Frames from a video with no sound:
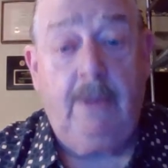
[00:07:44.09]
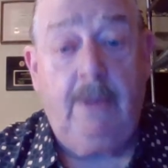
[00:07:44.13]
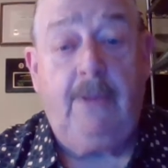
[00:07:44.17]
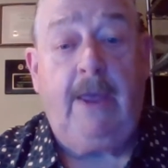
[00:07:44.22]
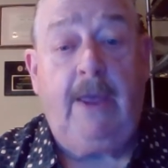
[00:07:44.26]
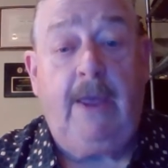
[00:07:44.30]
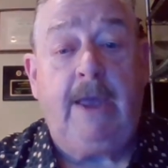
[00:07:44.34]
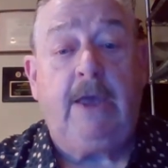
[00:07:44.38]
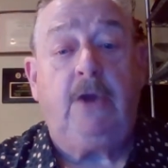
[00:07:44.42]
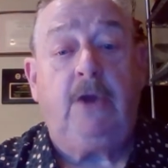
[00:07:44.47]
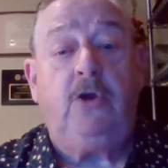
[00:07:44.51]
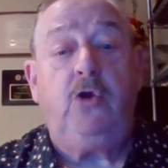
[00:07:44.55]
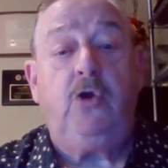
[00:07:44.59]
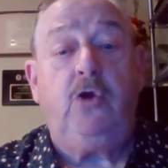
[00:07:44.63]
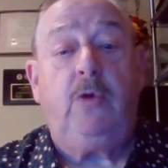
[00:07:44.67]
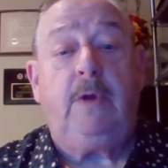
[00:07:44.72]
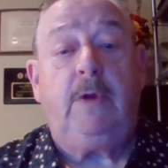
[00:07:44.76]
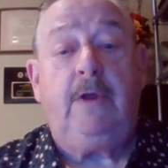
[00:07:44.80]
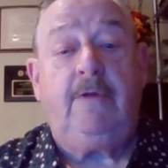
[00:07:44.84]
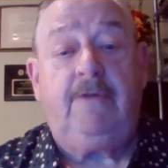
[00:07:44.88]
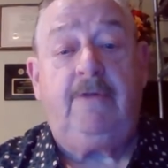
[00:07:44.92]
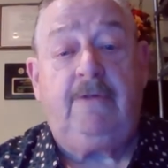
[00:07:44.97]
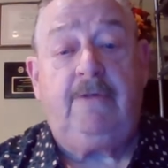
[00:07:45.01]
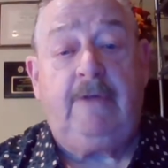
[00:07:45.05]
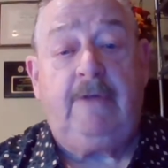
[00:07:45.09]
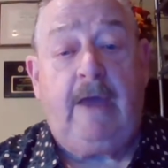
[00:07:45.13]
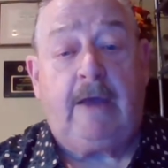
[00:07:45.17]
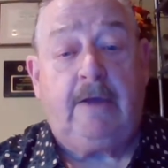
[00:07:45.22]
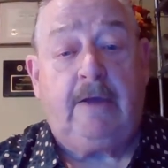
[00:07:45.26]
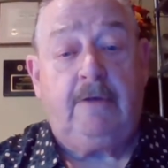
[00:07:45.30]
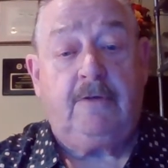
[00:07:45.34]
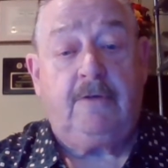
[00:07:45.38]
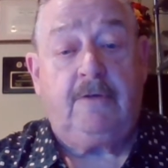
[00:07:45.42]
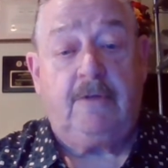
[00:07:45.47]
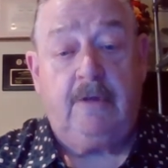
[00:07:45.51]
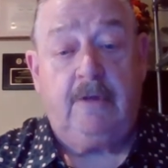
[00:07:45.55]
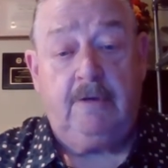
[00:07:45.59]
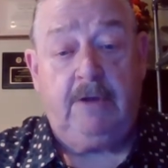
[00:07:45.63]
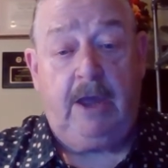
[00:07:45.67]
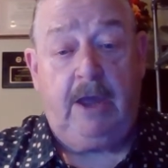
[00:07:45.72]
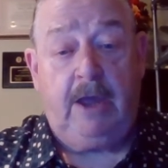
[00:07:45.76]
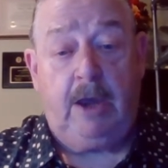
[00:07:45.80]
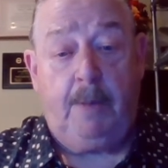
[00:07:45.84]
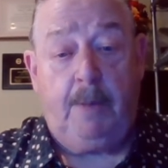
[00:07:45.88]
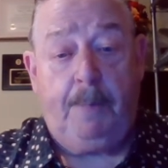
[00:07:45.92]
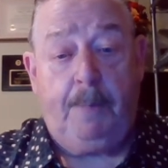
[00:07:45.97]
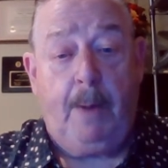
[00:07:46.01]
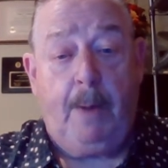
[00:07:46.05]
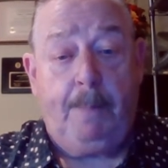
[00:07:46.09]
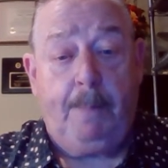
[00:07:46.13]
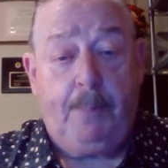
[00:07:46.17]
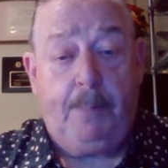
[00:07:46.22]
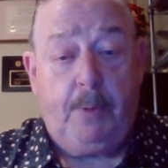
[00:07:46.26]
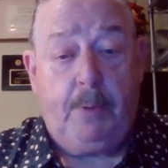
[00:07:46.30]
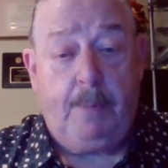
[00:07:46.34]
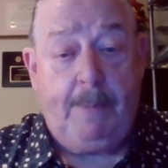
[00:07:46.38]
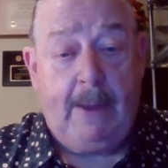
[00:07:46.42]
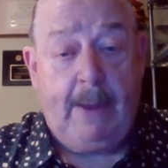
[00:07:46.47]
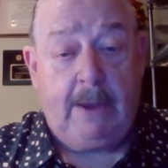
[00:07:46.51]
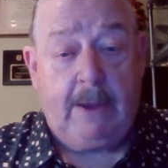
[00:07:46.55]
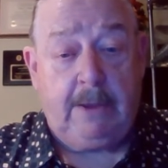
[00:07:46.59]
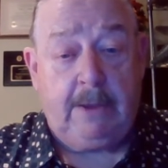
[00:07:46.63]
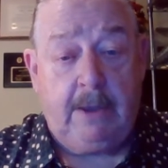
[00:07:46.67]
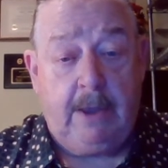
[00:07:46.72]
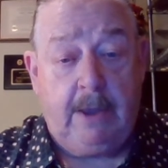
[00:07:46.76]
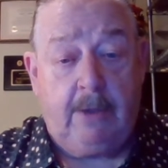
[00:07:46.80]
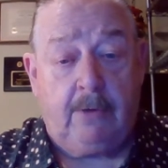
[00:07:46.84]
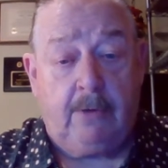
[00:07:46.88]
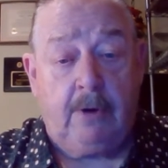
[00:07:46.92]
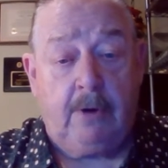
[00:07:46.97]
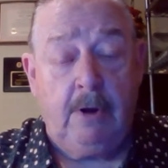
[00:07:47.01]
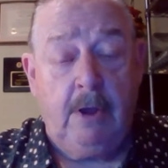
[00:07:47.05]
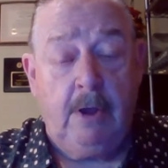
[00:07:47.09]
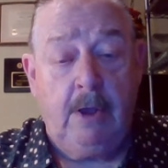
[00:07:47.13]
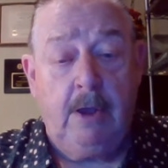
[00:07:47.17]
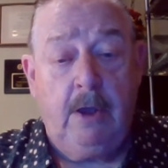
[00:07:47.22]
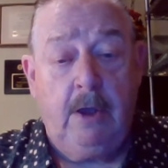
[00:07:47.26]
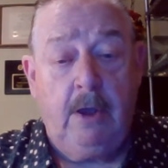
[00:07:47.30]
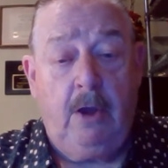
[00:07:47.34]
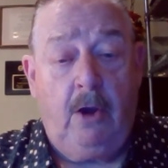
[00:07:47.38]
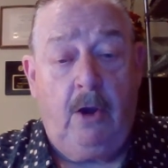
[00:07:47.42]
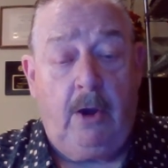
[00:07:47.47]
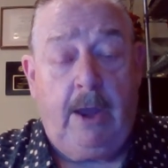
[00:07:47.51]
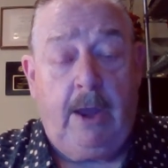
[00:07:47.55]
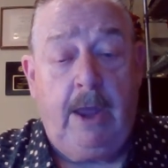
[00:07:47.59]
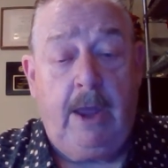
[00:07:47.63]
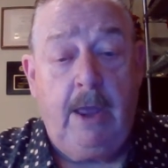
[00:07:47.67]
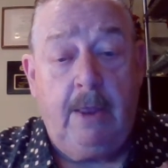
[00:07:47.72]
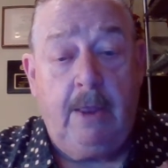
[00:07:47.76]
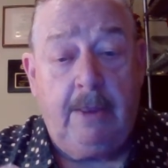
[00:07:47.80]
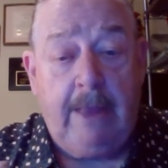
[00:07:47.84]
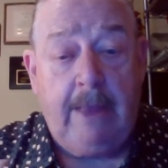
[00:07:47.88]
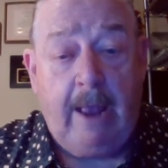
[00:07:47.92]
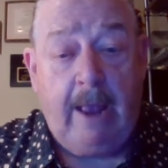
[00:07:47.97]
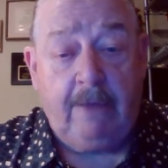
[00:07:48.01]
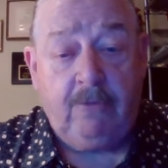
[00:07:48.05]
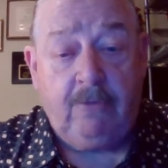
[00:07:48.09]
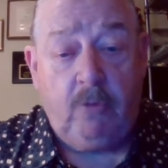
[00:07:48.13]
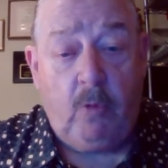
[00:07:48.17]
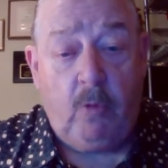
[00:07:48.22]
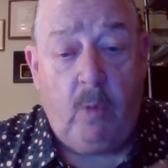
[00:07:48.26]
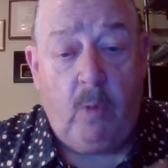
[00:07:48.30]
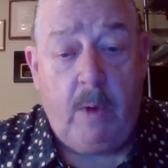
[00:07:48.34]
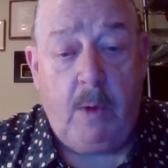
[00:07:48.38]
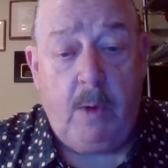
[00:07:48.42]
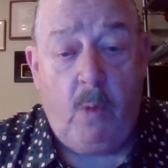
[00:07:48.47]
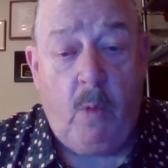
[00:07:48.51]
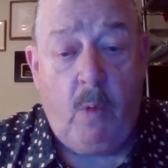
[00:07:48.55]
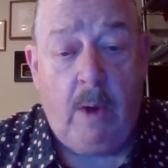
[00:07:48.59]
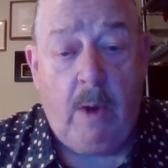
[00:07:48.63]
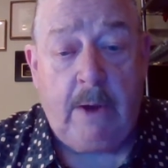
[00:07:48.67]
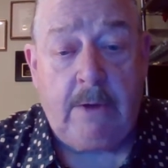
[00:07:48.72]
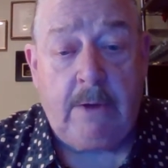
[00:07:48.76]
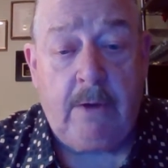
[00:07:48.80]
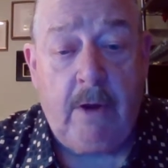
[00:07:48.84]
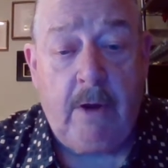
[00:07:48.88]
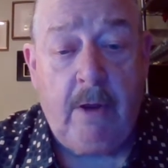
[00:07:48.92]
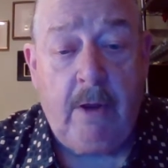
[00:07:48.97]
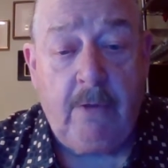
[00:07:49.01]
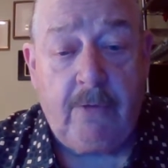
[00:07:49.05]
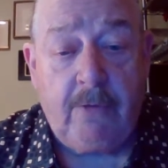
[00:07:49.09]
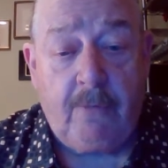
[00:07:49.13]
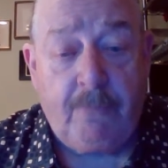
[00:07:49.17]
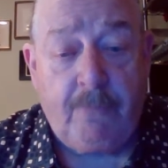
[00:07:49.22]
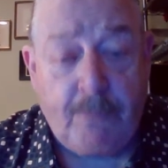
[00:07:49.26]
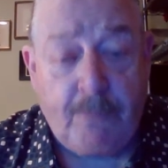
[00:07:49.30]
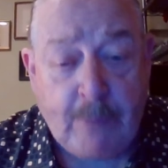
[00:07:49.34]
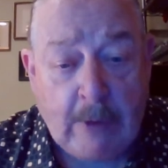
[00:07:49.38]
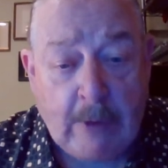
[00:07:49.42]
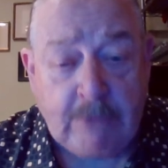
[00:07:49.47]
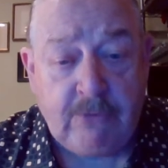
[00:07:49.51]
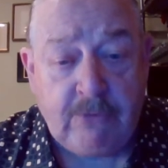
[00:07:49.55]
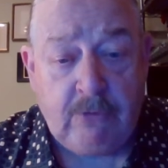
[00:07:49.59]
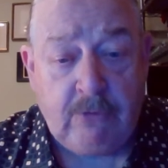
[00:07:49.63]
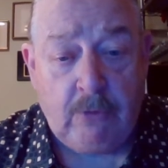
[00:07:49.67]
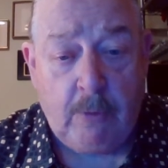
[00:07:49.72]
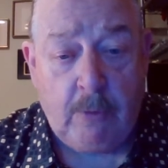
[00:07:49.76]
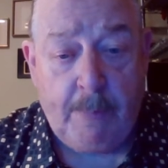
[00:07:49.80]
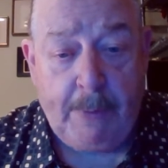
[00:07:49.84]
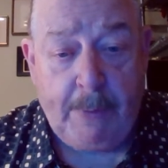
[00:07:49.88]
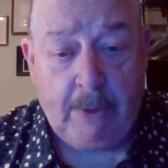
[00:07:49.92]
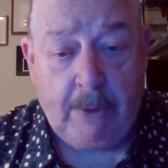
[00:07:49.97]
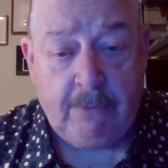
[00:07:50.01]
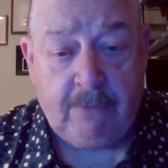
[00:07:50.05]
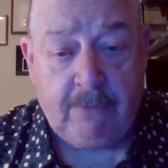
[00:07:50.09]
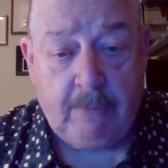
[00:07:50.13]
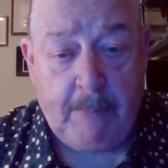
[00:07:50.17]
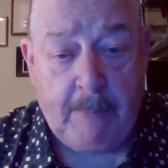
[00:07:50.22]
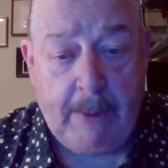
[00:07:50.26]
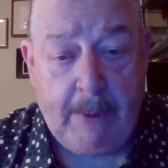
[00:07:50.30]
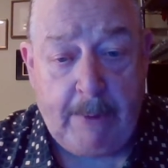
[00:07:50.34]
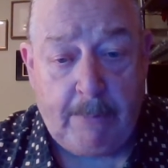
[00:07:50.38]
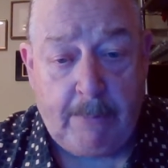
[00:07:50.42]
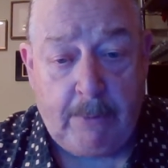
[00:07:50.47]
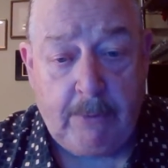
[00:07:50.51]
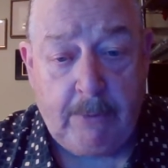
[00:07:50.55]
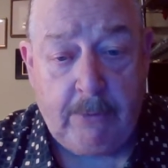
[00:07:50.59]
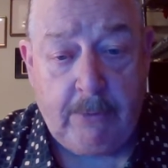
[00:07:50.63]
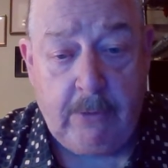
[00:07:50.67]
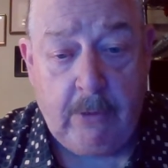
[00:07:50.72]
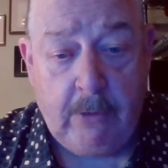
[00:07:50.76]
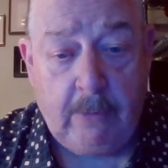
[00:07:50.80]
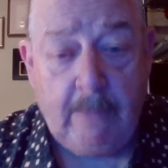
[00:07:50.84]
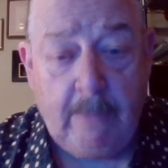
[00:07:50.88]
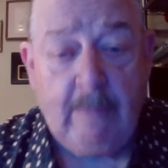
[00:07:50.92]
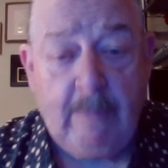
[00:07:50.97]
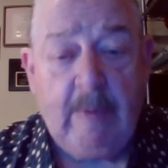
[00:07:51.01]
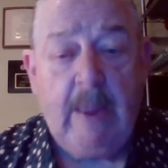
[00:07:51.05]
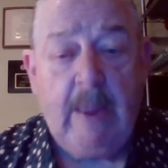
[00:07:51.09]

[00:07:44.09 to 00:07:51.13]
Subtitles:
They can do it in seconds. Take it apart, put it back together. Okay, that's what we want the functional belts to be able to do.